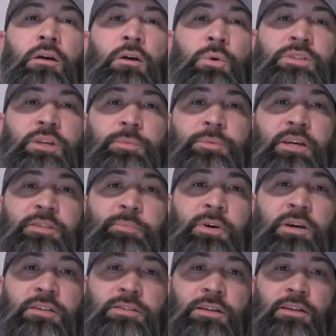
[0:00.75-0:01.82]
What's up, taste
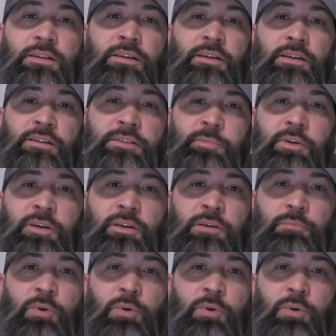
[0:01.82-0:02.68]
buds? It's me,